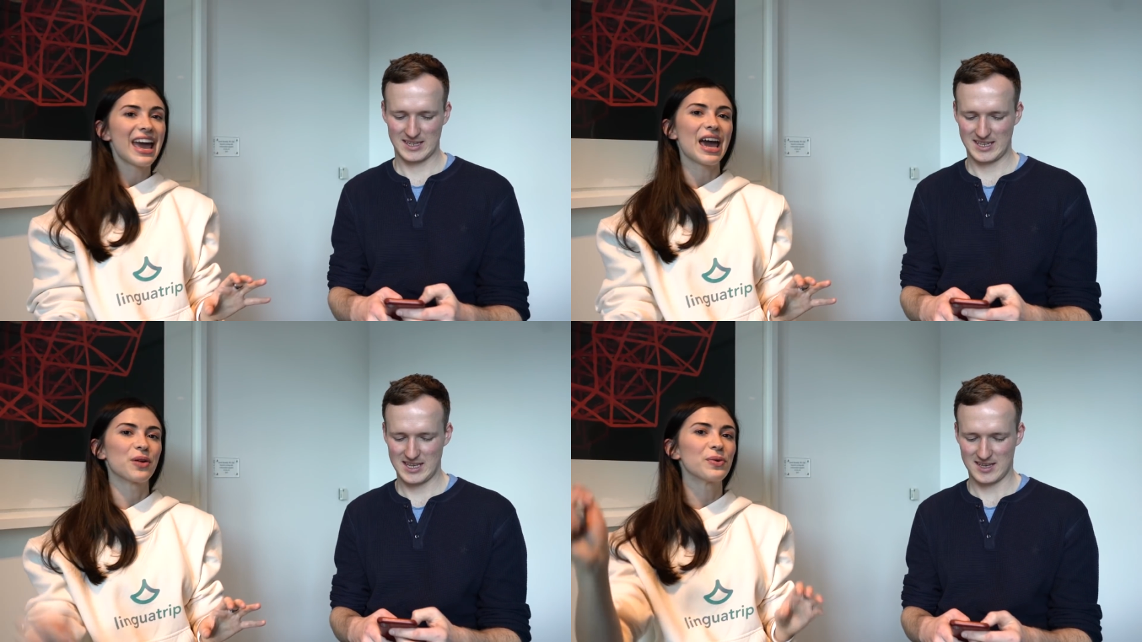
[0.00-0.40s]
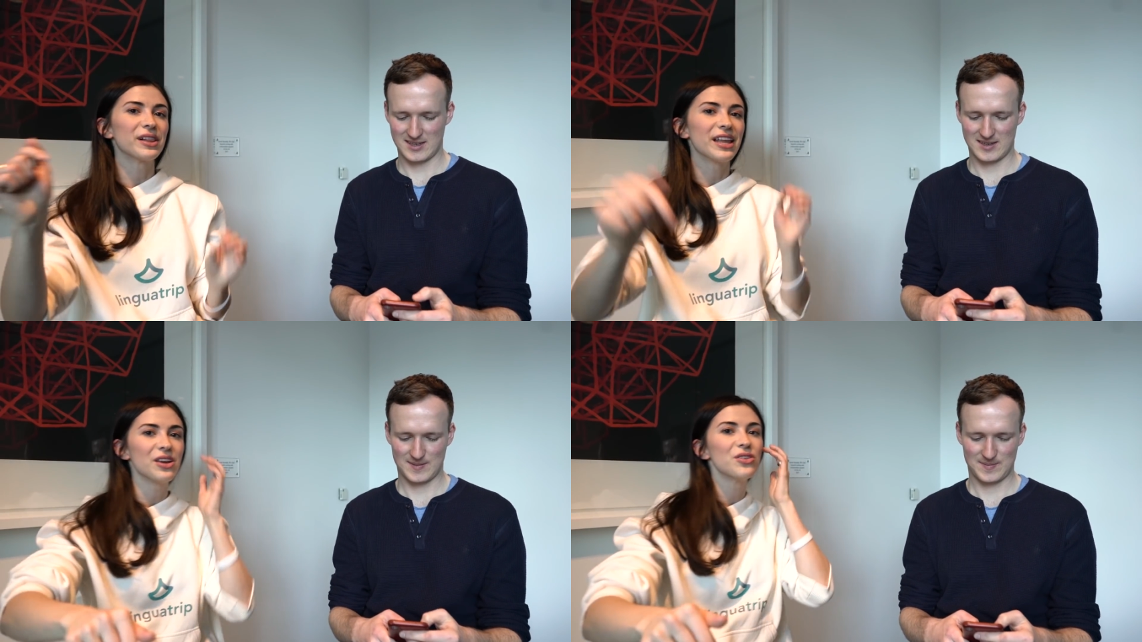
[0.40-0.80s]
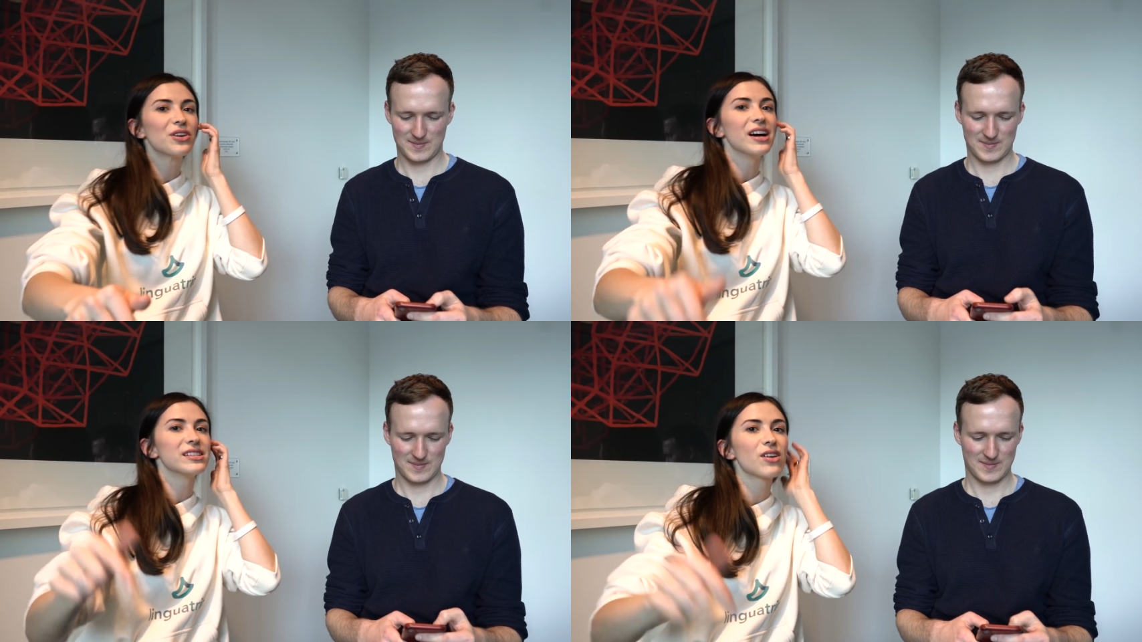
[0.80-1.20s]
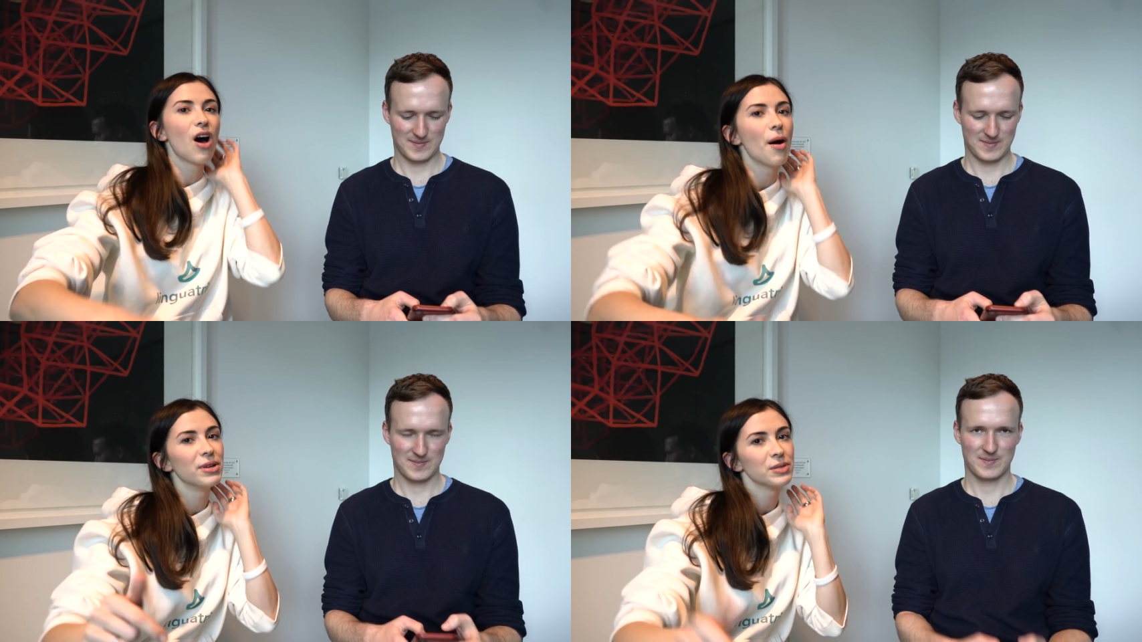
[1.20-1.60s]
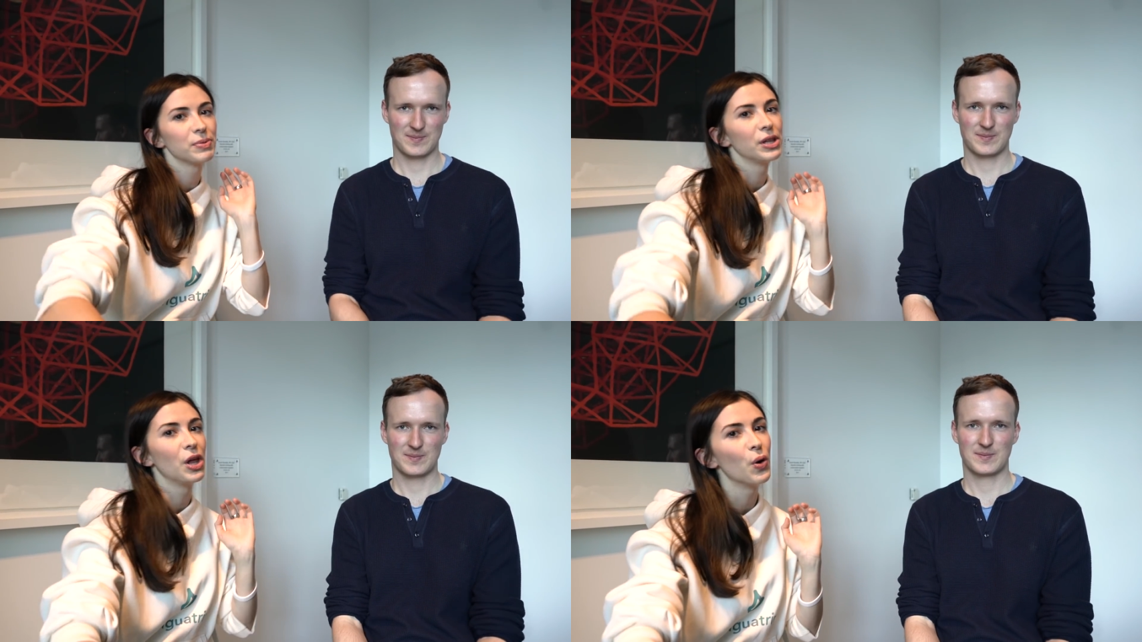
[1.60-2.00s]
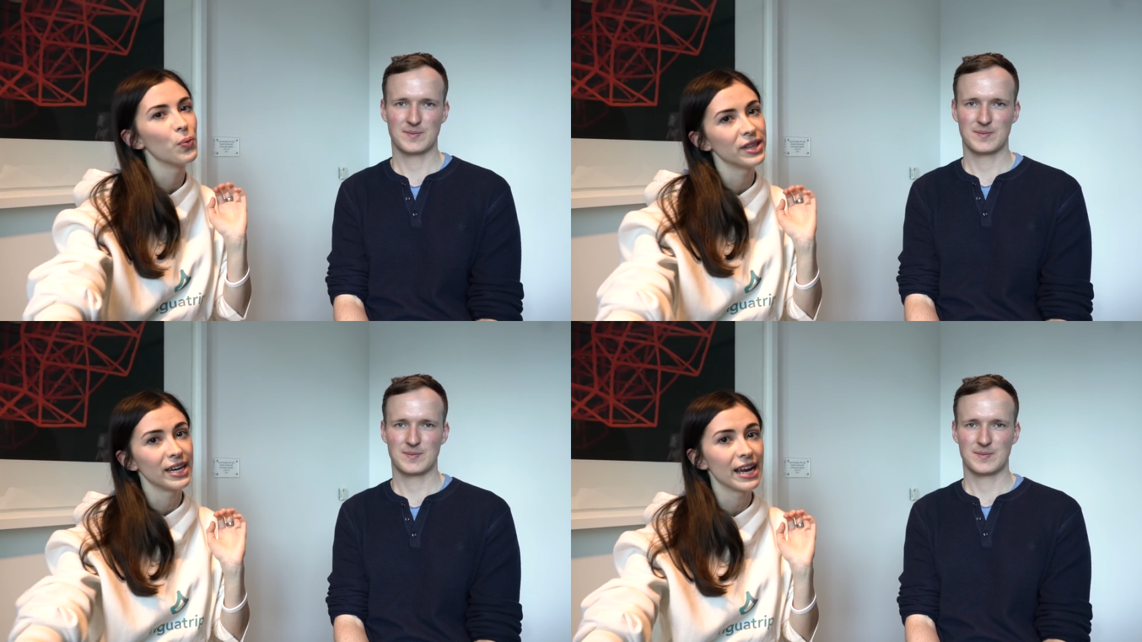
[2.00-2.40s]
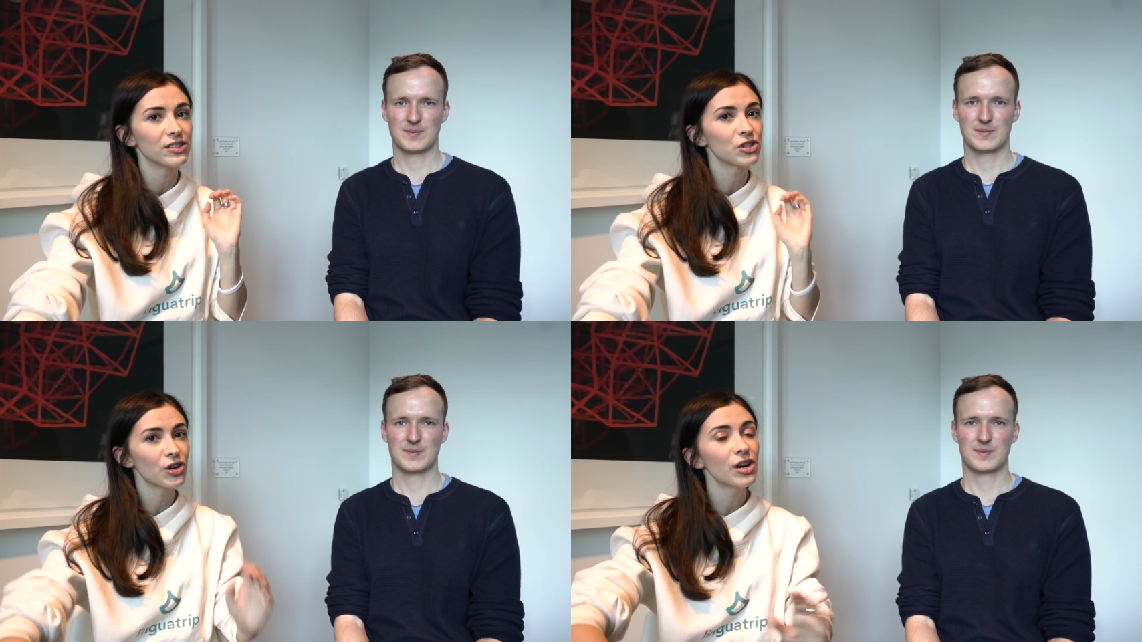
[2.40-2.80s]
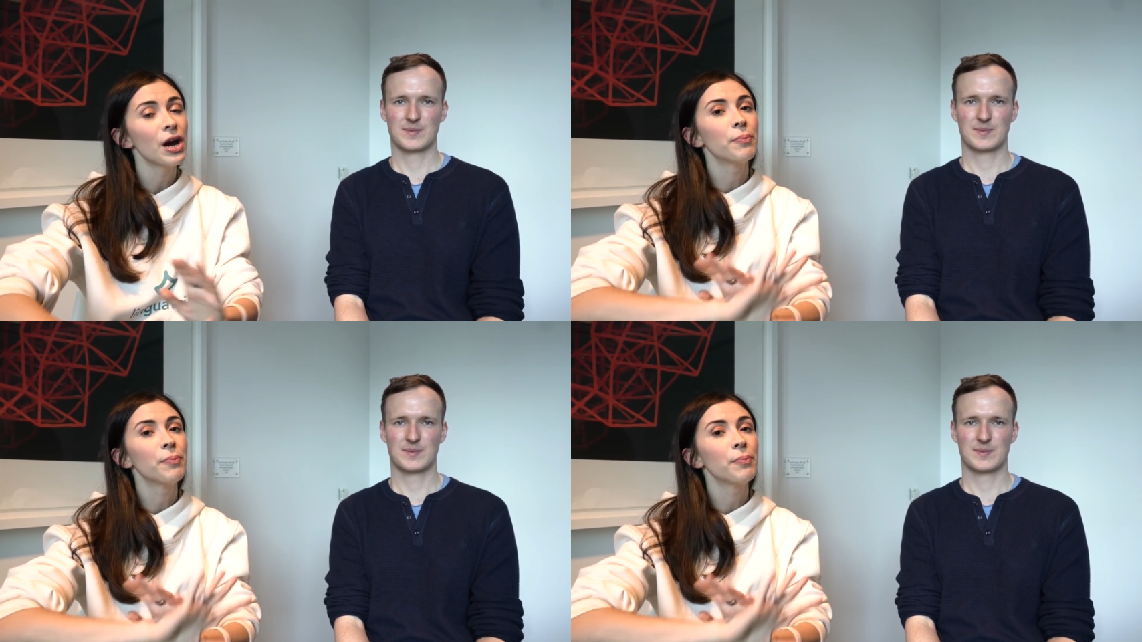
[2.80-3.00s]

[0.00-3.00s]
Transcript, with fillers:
Speaker 1: And yes. we'll let you guys comment below with an answer.